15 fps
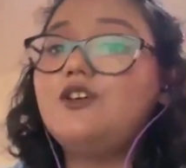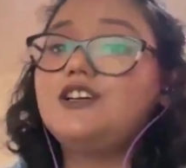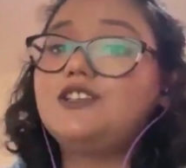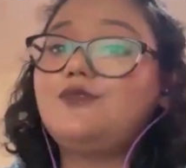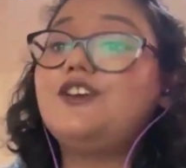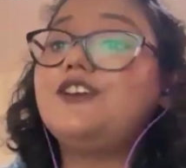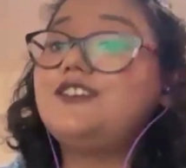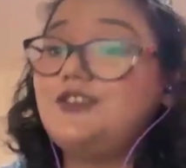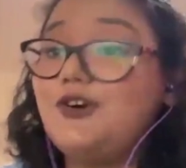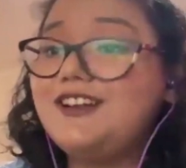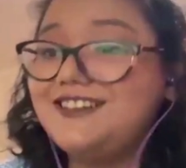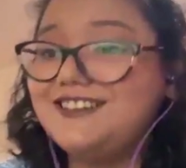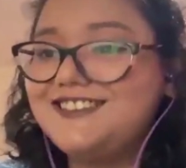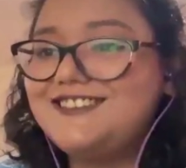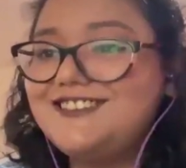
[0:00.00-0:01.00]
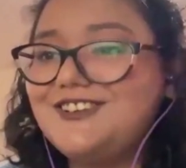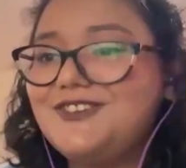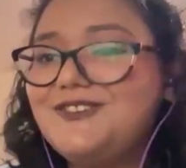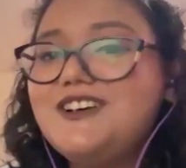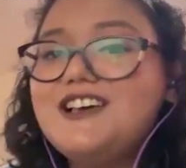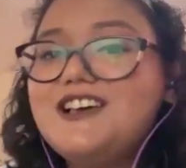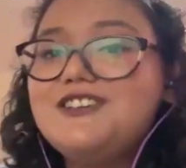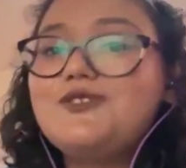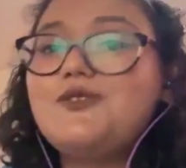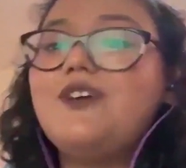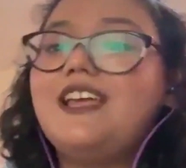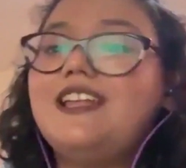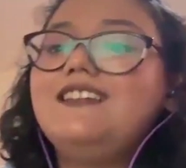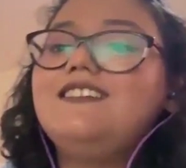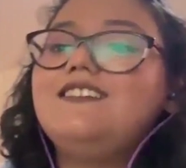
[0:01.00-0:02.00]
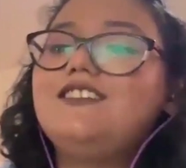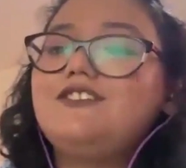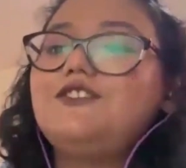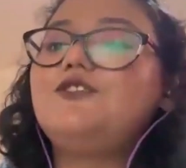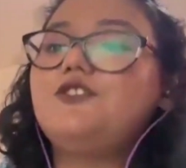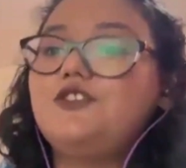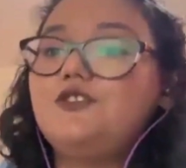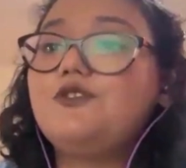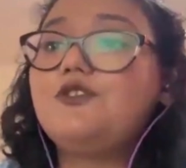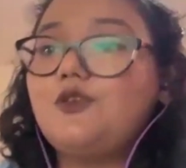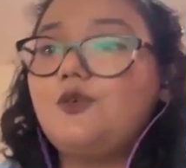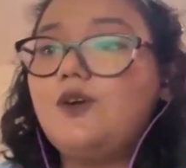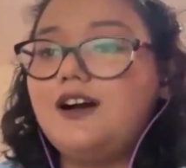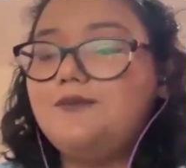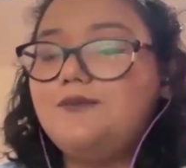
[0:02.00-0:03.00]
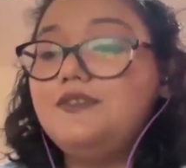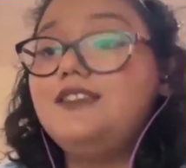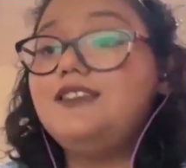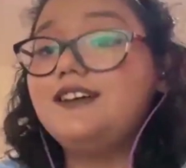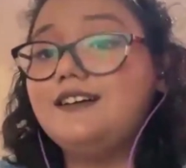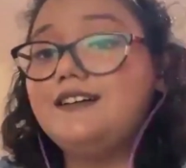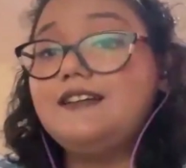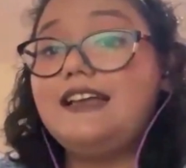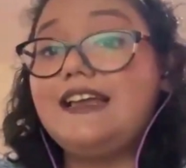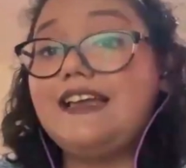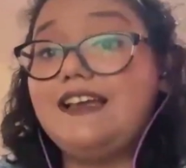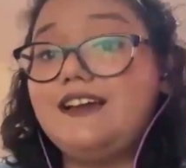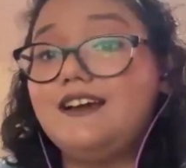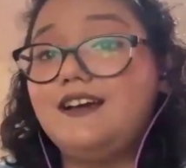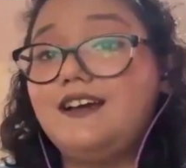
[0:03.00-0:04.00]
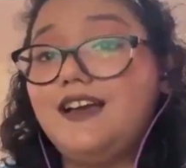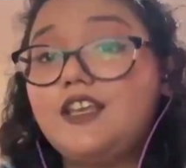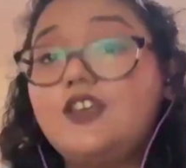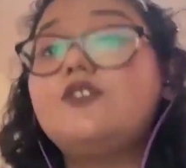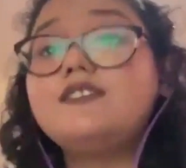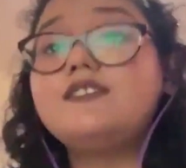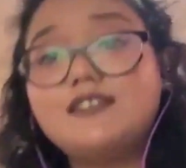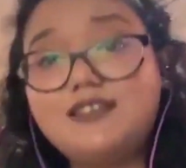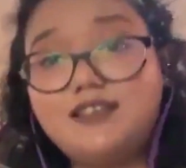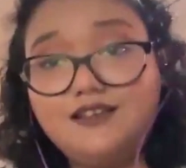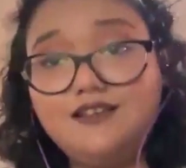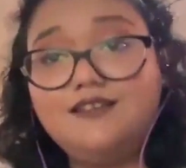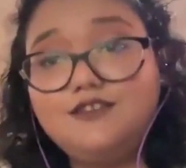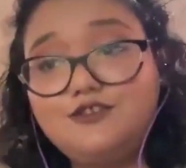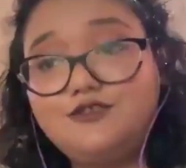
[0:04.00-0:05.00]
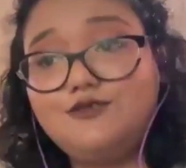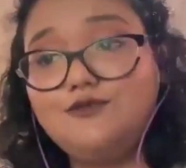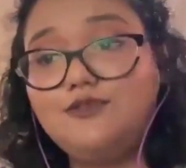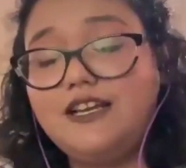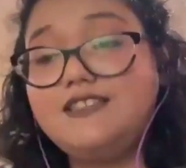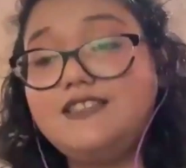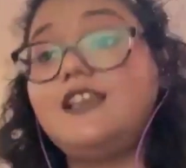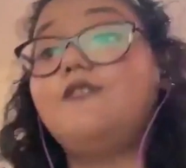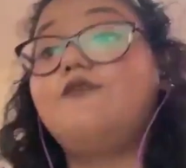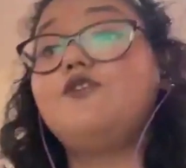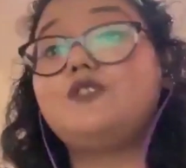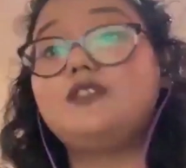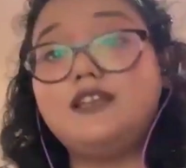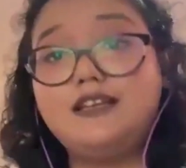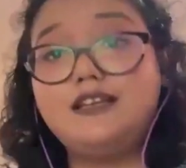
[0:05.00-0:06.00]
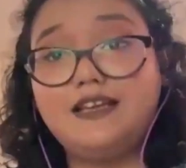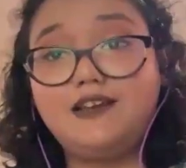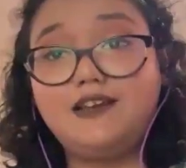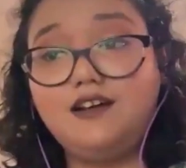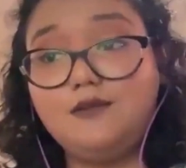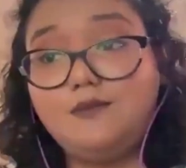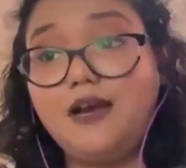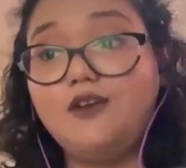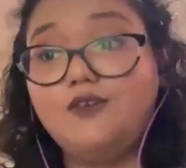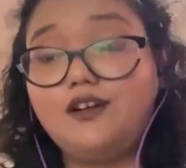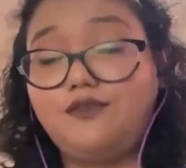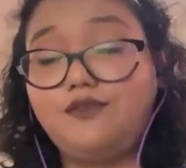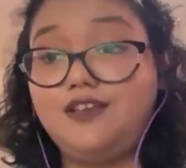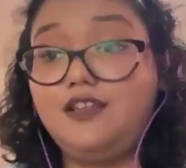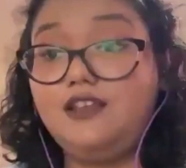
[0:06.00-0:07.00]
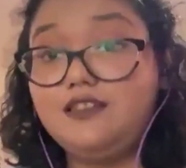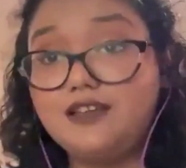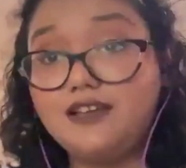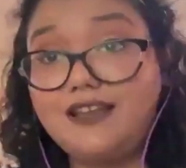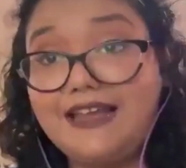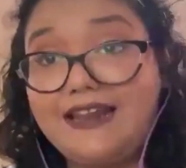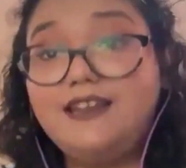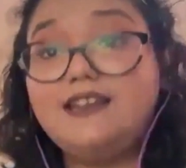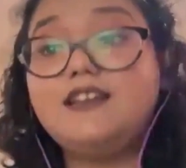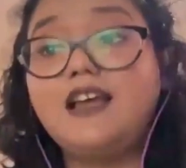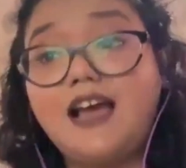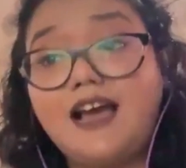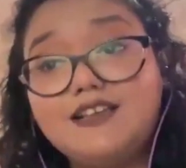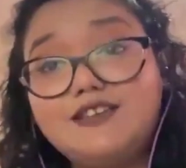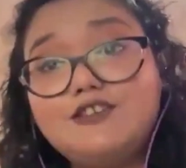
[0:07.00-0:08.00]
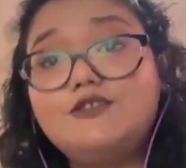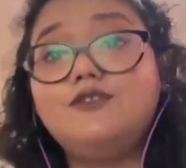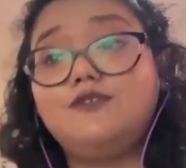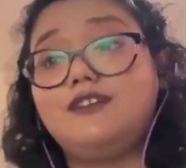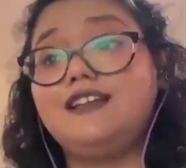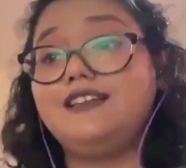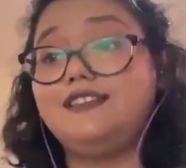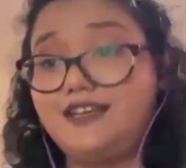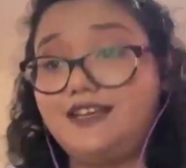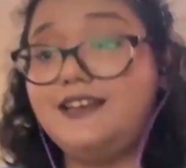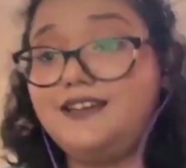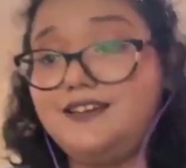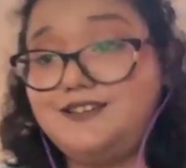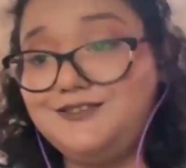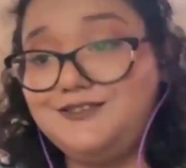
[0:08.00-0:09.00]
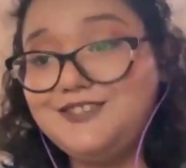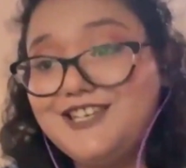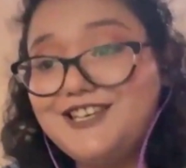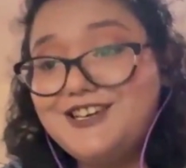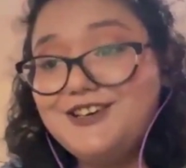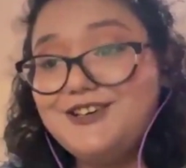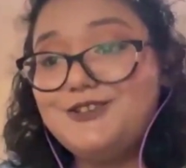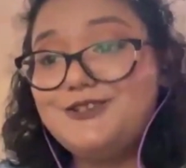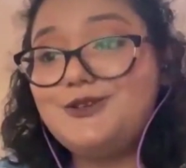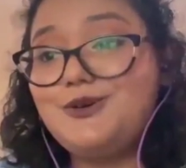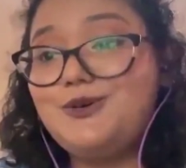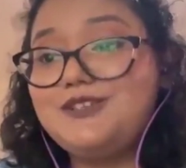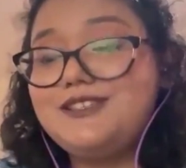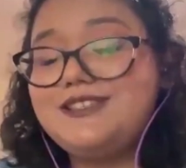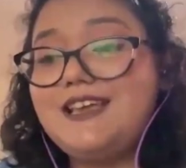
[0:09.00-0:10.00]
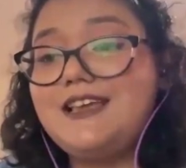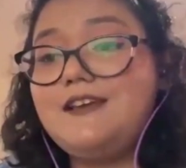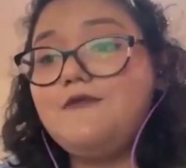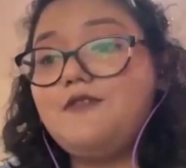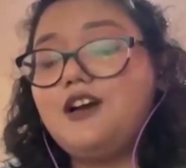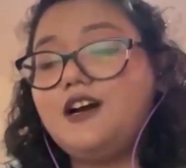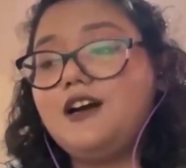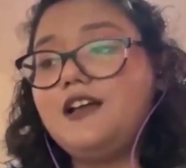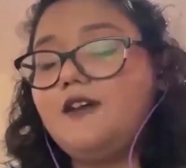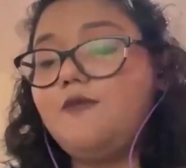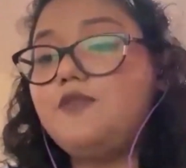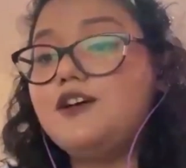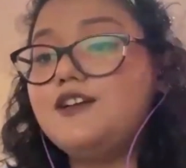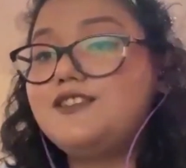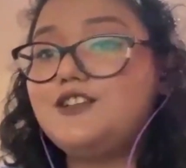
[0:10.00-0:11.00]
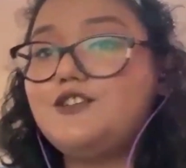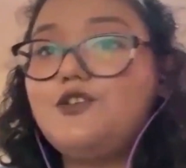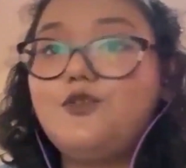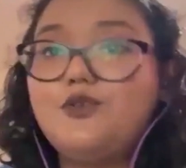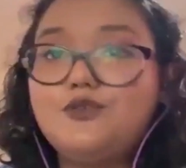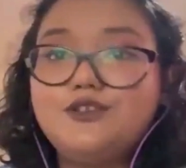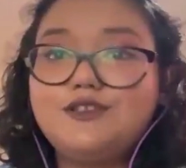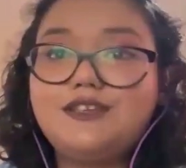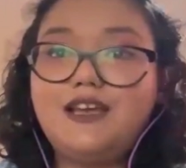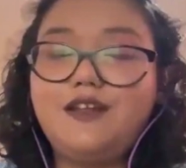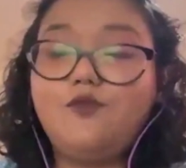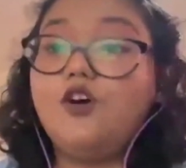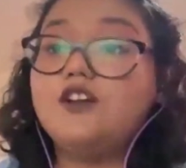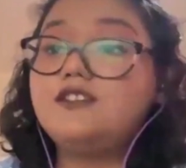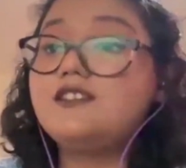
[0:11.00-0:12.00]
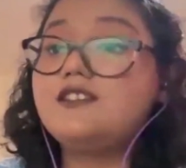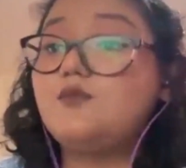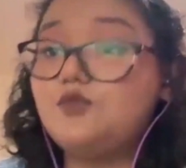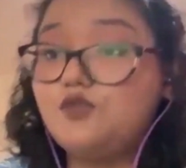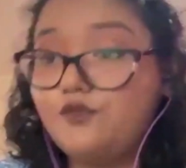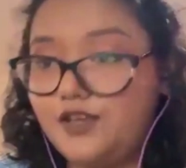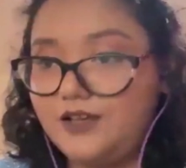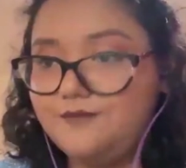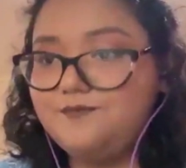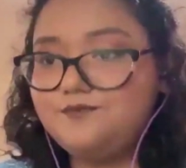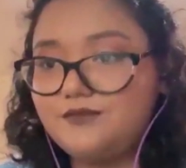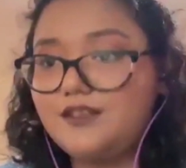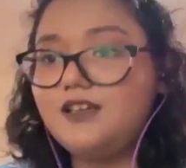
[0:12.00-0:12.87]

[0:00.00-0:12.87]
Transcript: illustrations are caricature because that works for toddlers. So when you grow up, the accuracy to, like, say if you read like a biography, the character has to look like the character. So say a person goes and watches a movie,